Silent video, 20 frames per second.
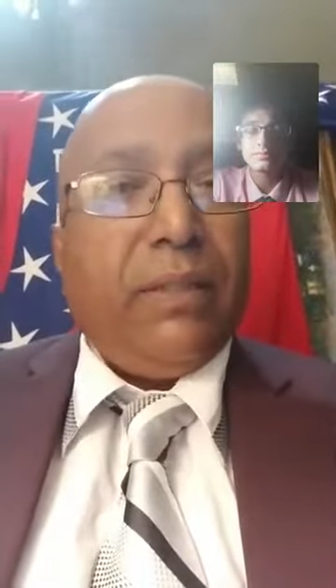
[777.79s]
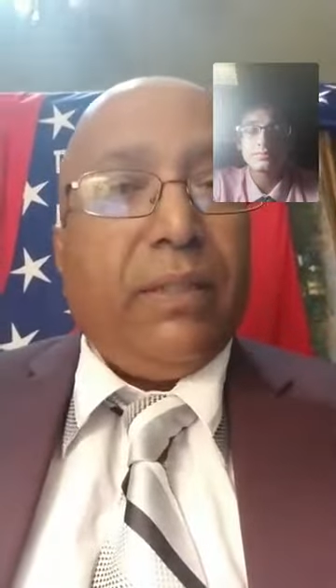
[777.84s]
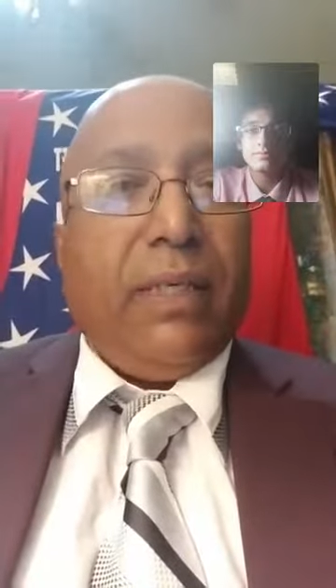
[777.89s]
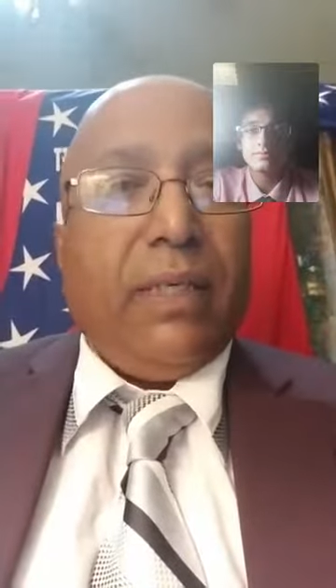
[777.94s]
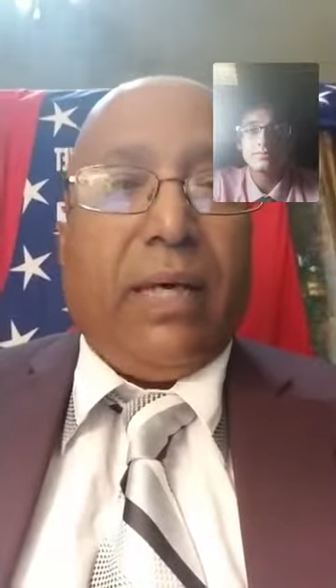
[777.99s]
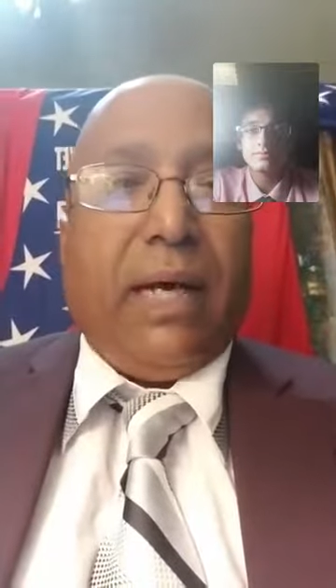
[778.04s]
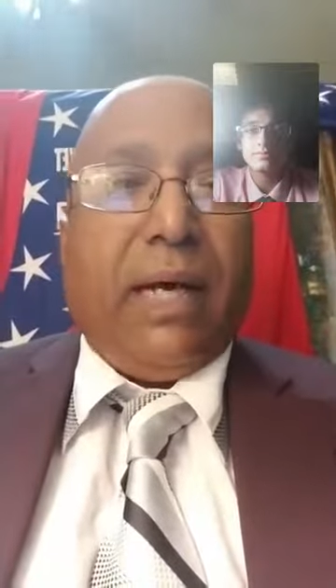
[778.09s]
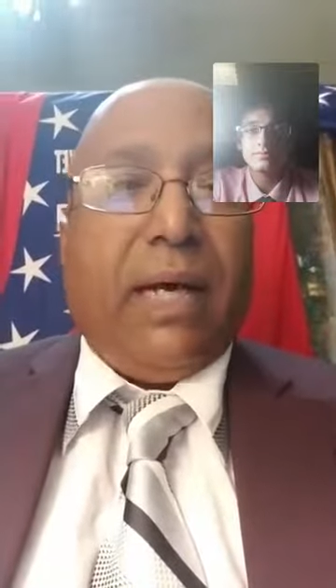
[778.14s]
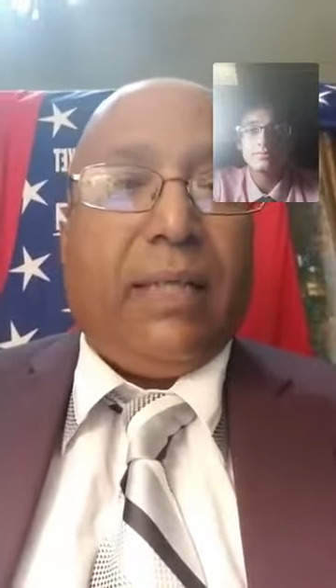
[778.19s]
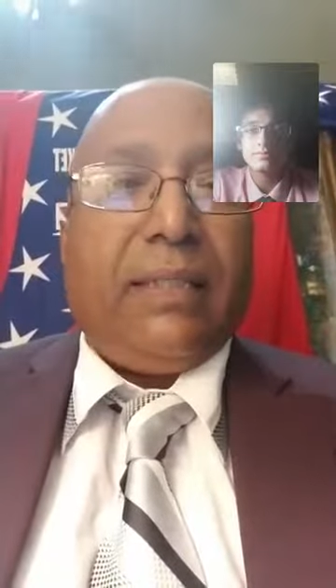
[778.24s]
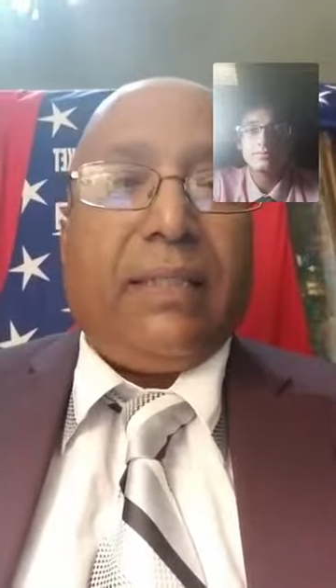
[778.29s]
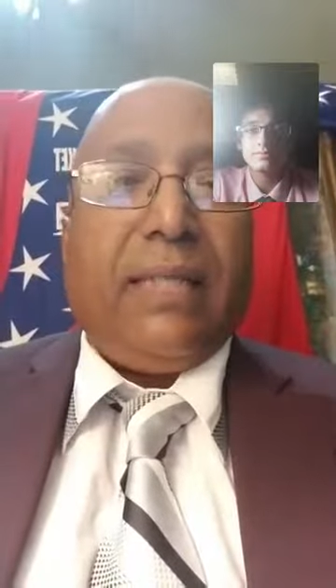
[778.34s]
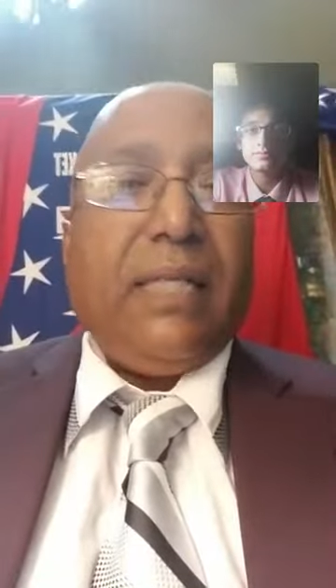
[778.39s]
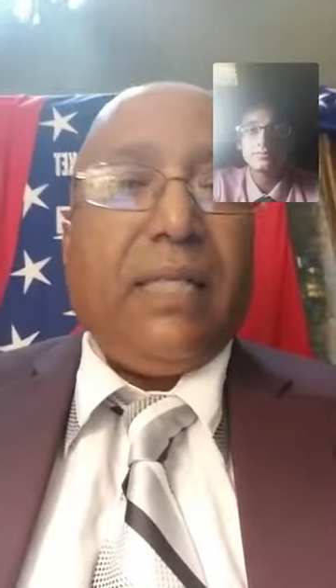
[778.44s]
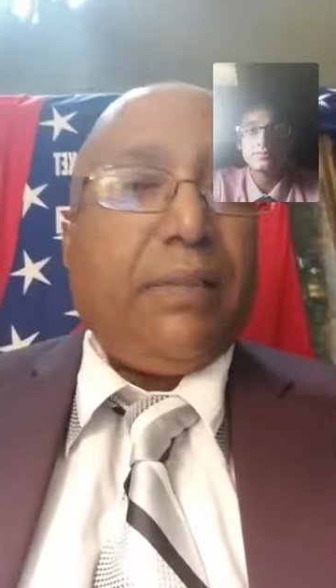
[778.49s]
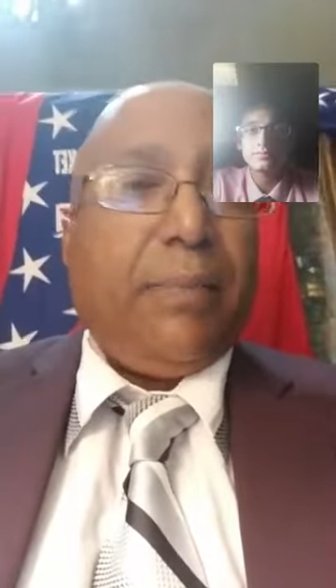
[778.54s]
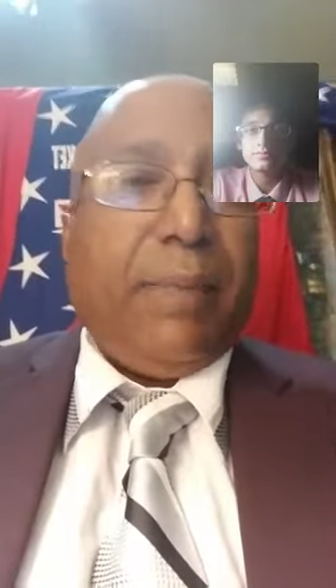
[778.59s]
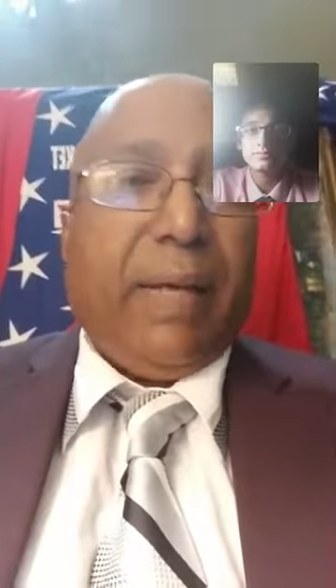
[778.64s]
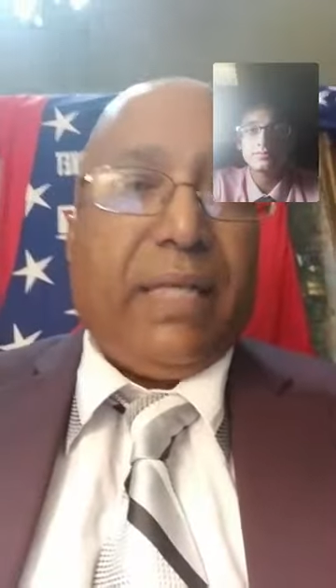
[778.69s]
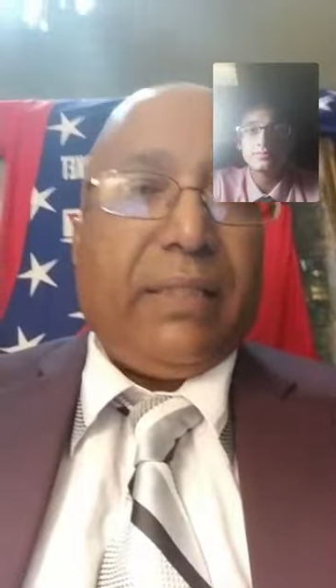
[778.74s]
a test
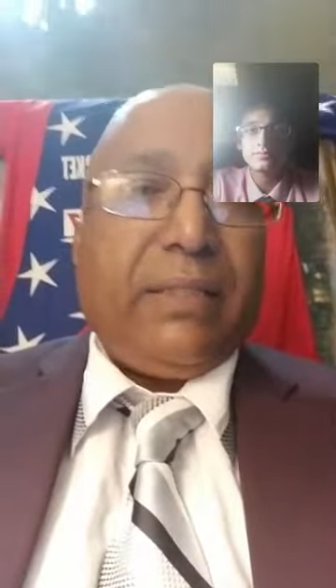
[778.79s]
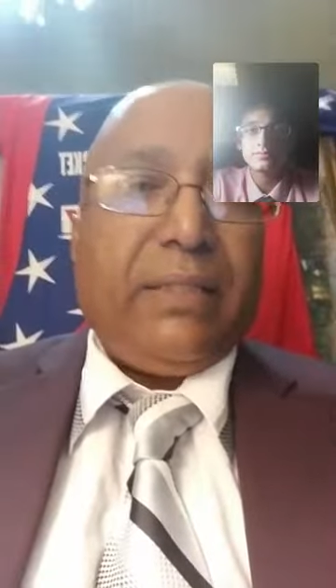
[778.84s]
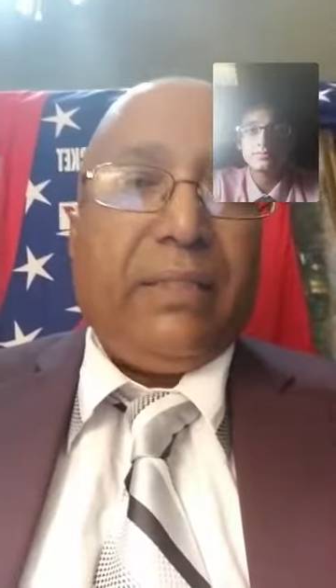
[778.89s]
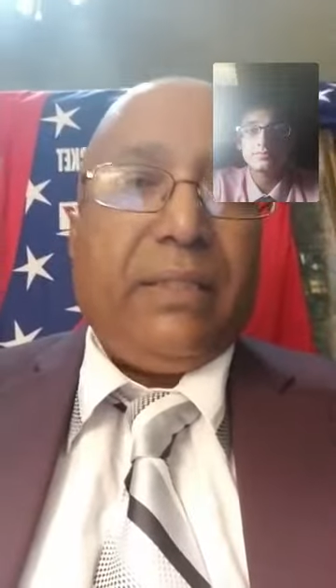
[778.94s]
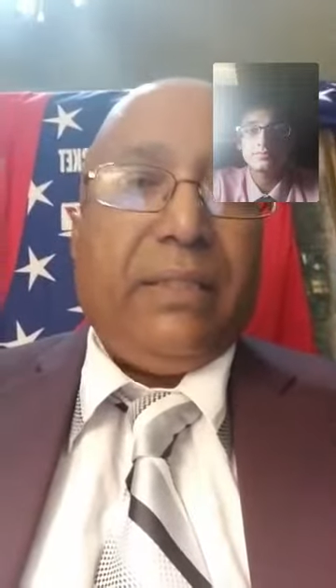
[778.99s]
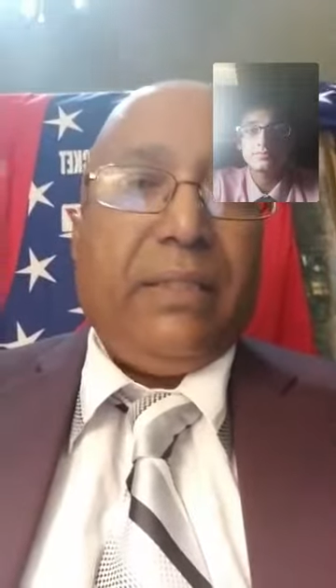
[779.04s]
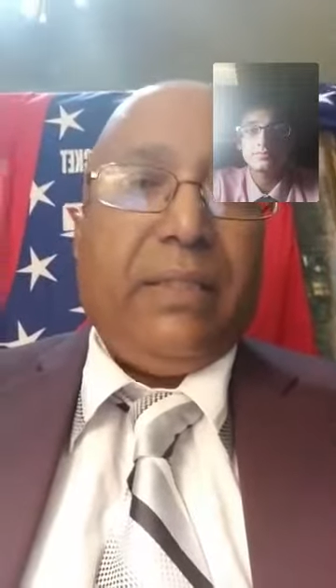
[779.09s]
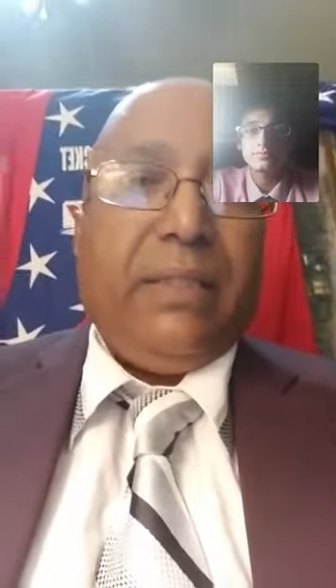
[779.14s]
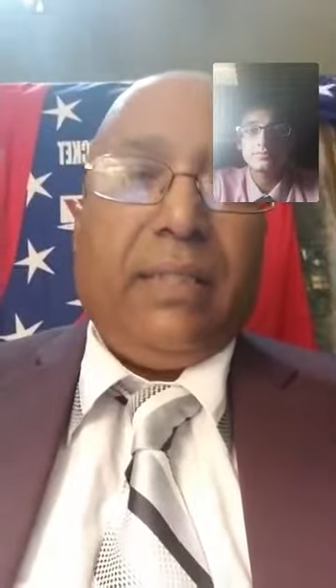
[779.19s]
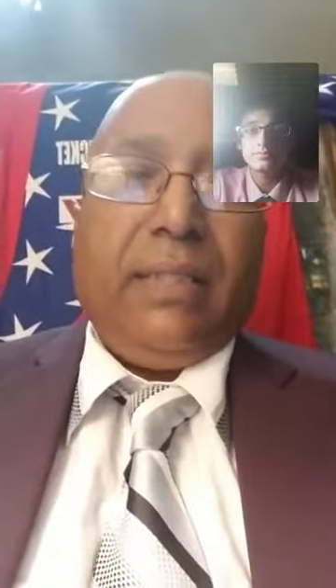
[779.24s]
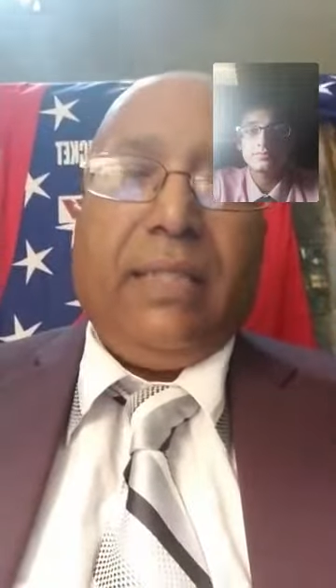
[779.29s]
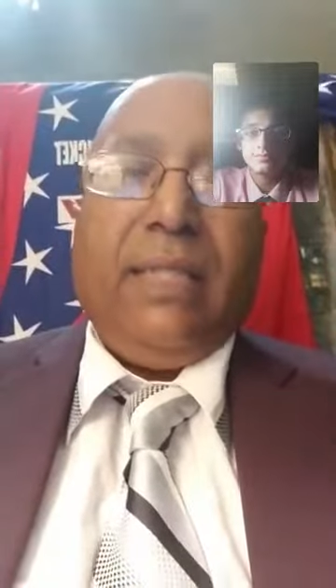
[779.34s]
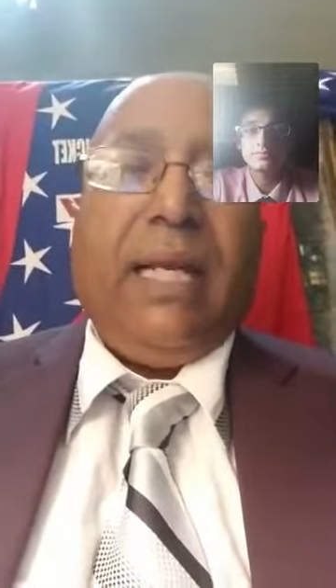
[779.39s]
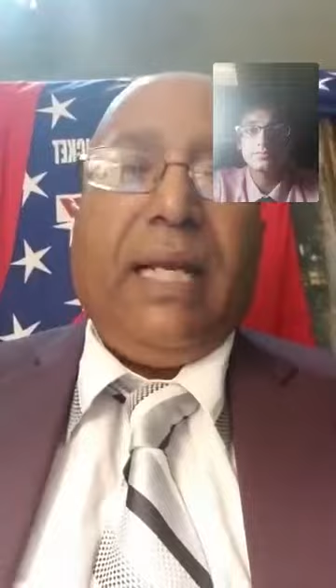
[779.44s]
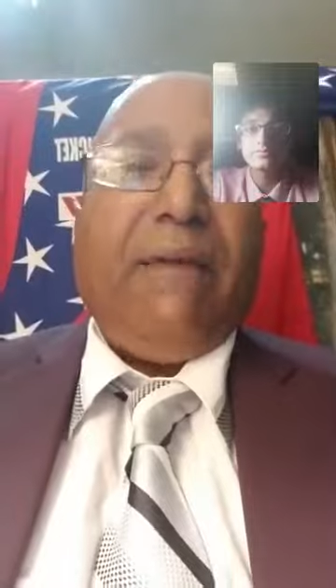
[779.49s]
match, he'll have the